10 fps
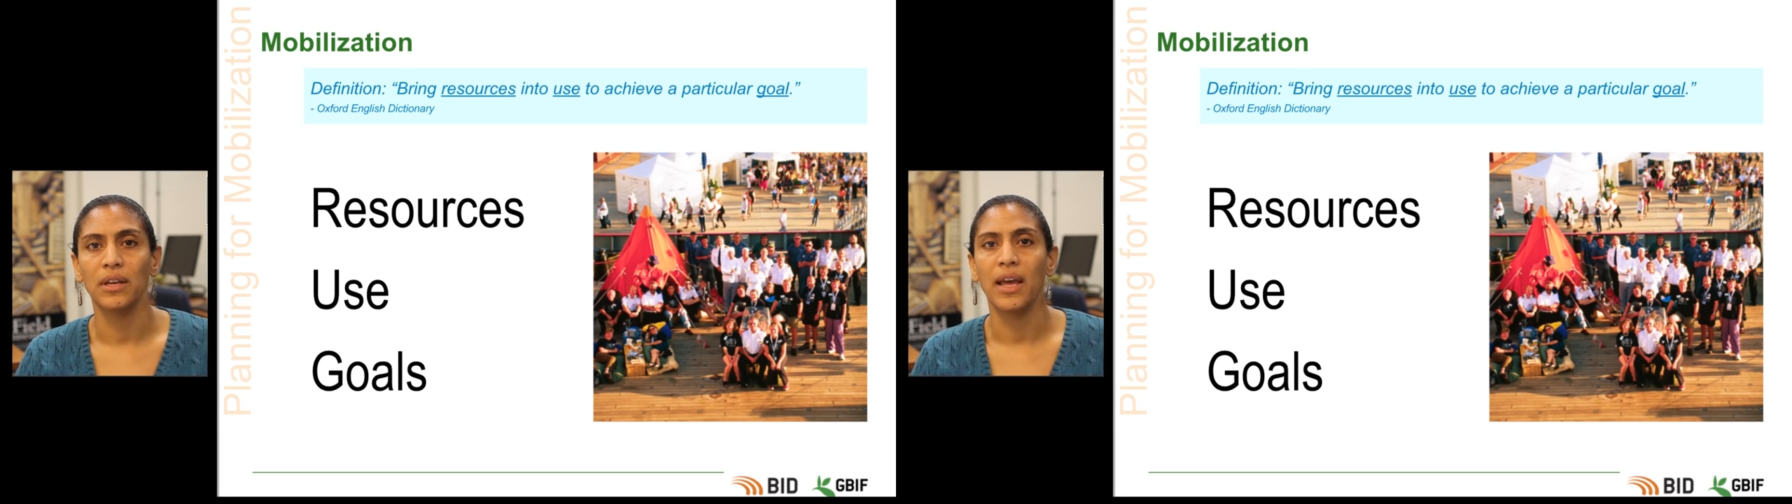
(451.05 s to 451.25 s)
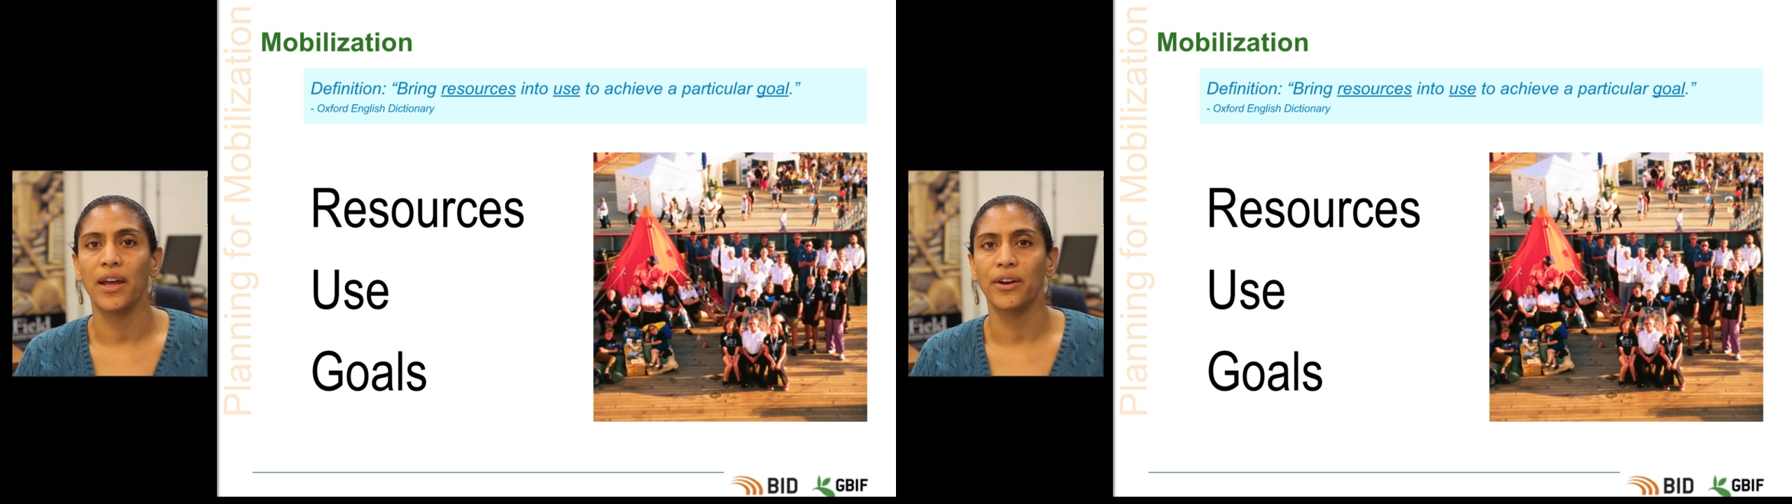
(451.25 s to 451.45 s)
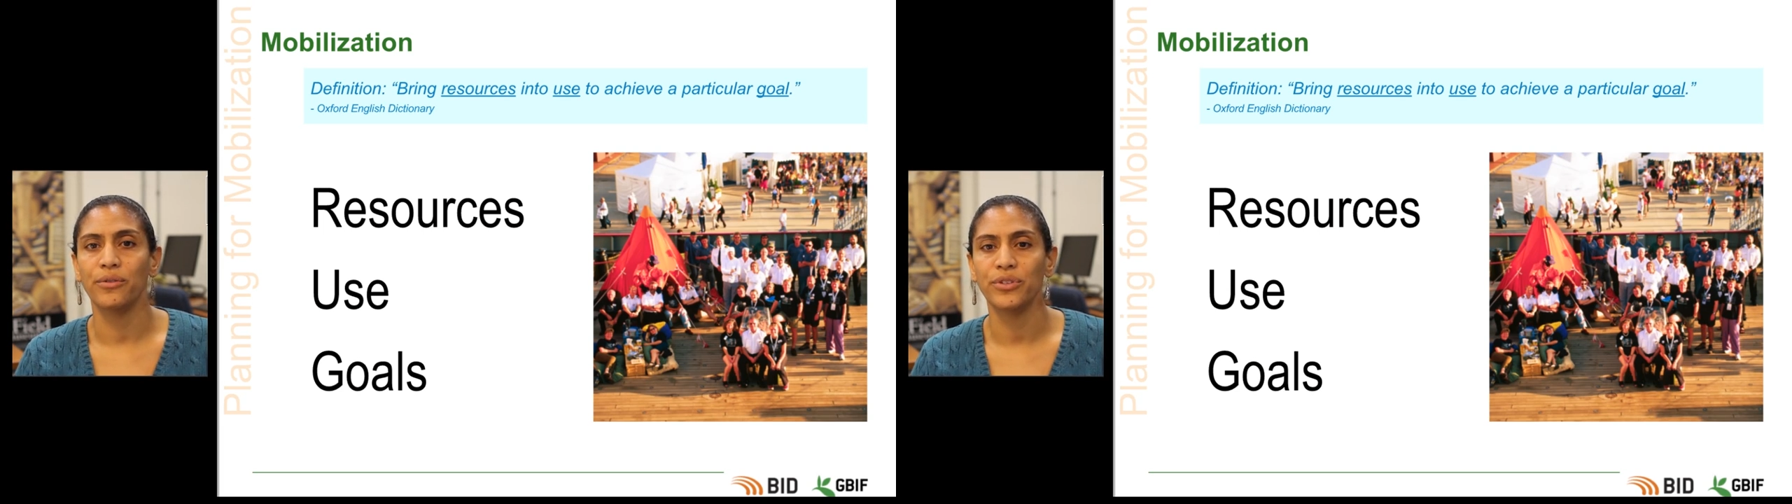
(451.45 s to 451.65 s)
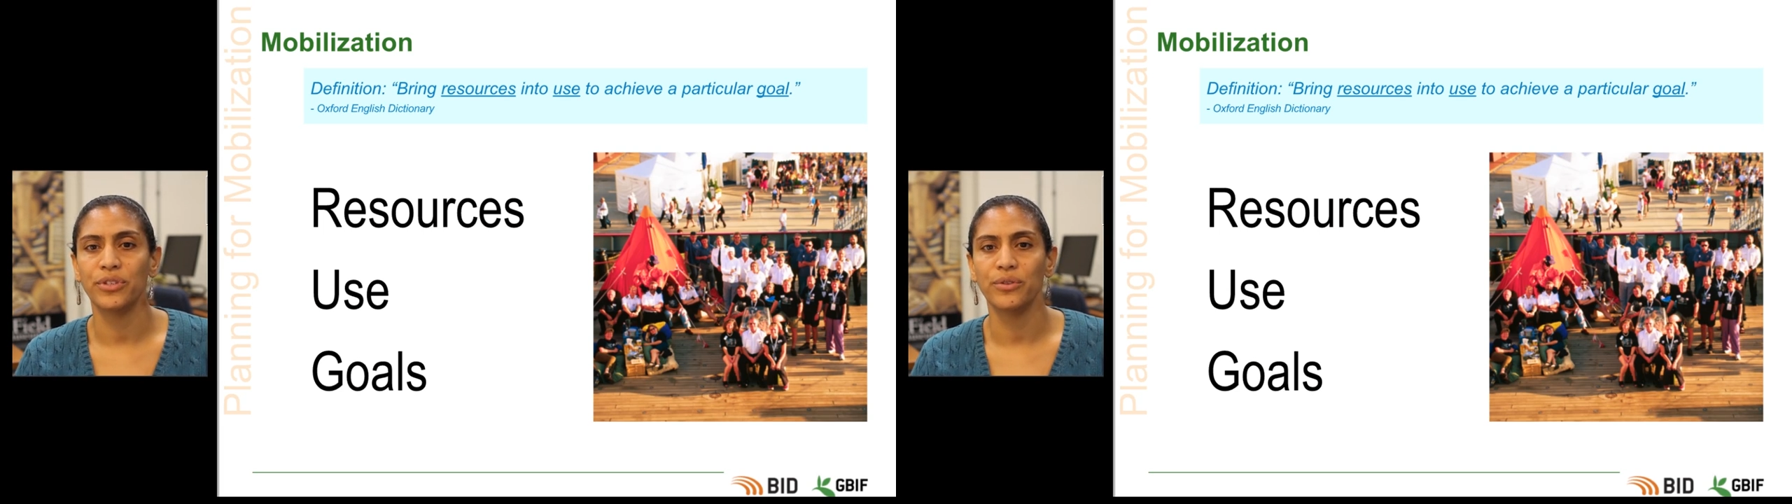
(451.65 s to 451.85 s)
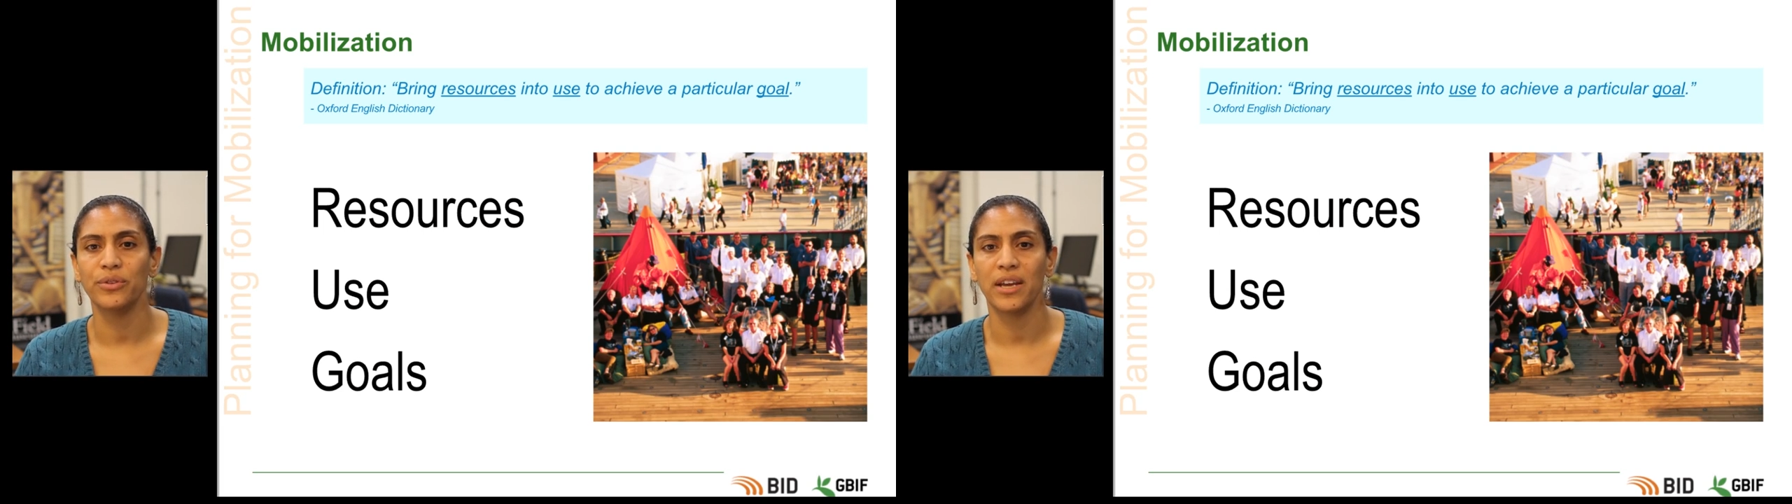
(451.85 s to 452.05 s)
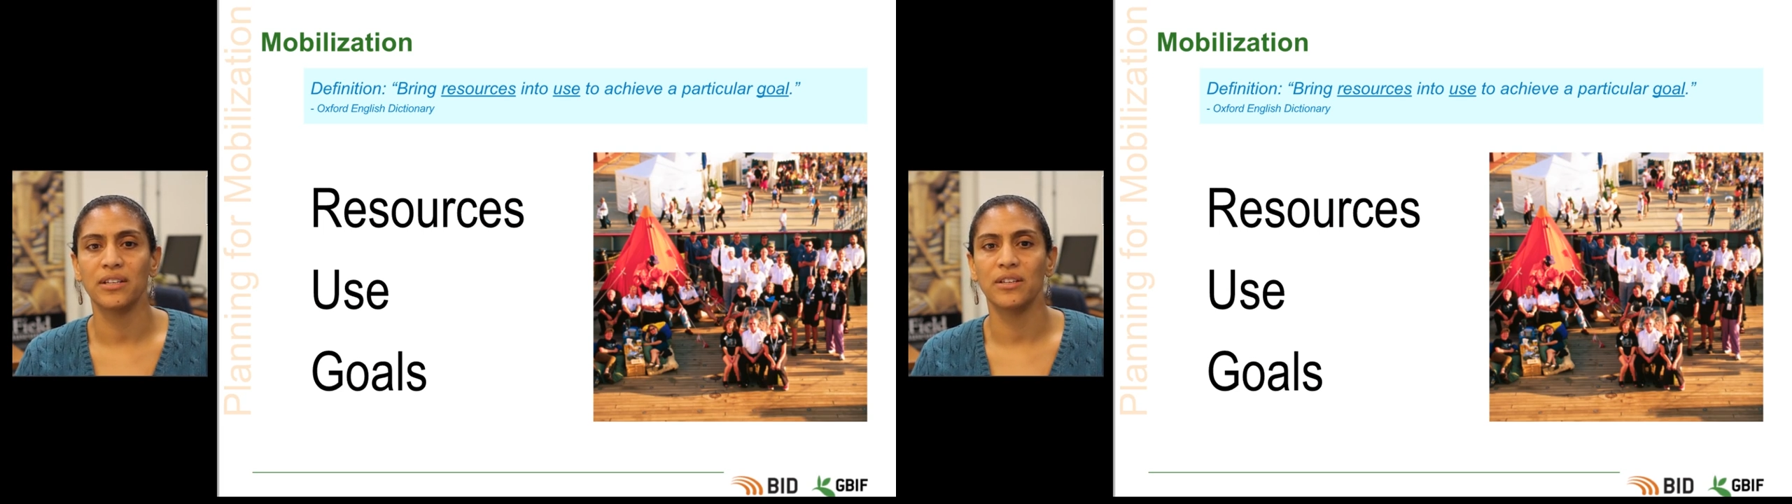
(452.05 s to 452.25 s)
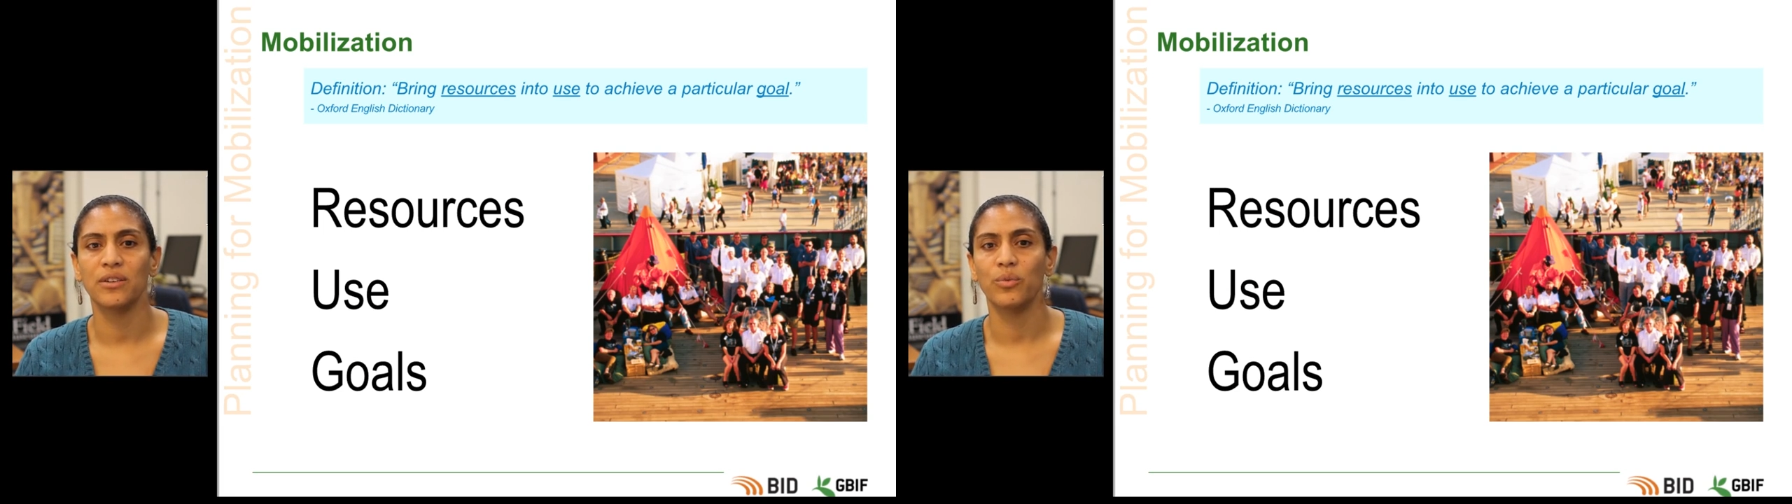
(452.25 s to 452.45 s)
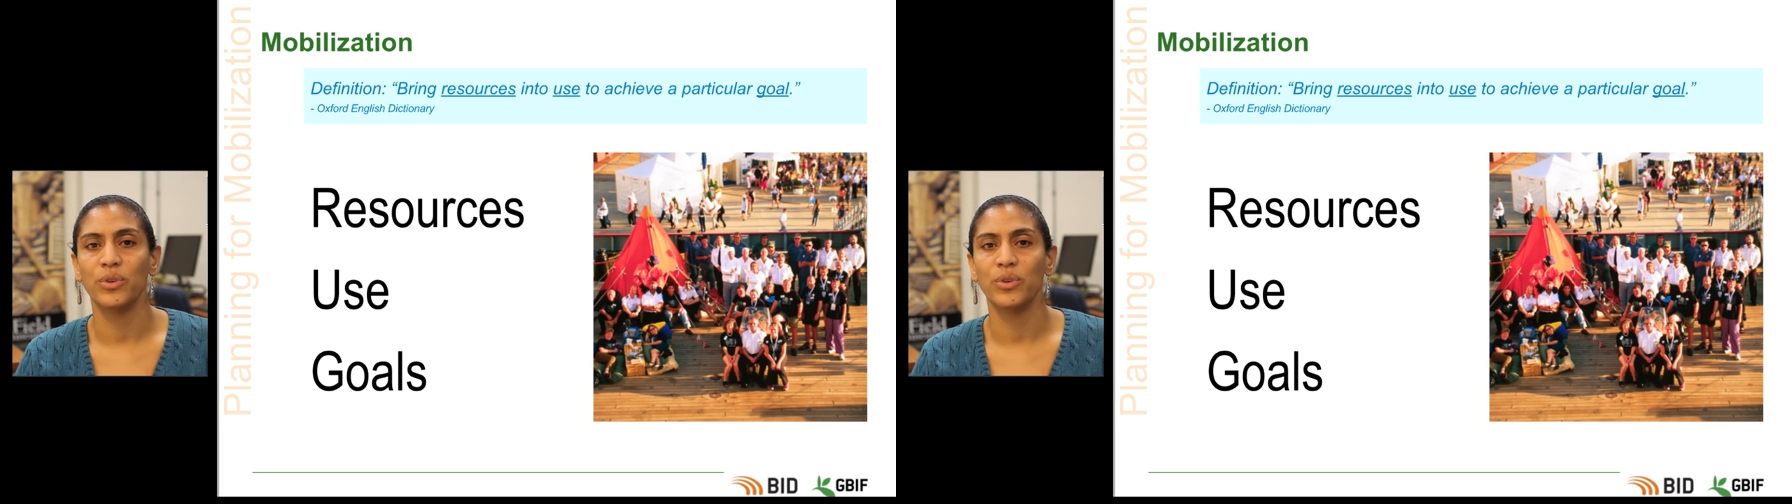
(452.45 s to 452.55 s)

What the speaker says: and are associated with